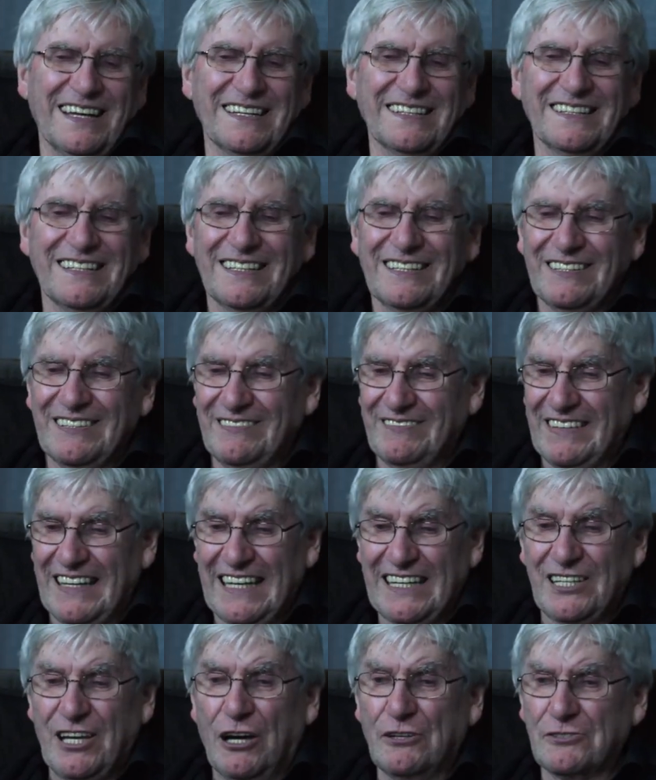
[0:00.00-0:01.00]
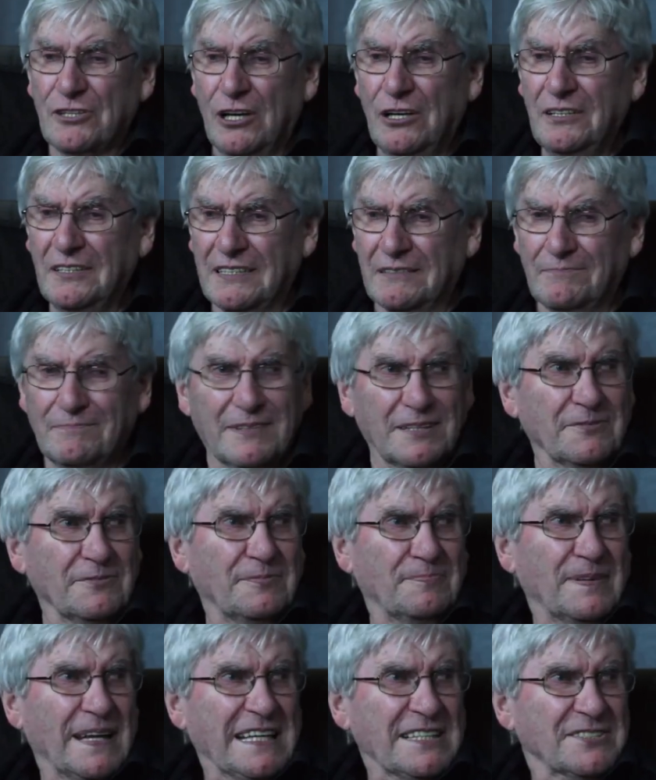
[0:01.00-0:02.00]
and it goes on. The
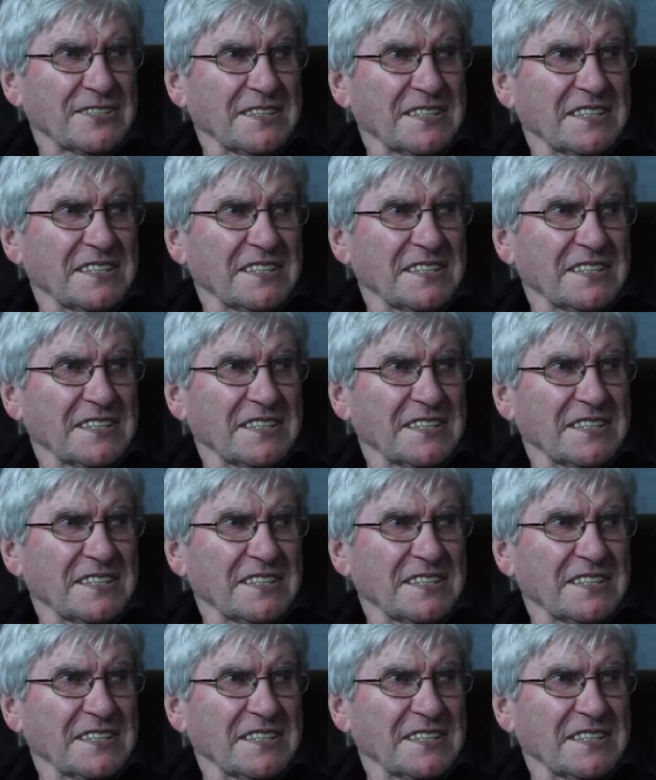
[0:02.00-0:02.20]
play's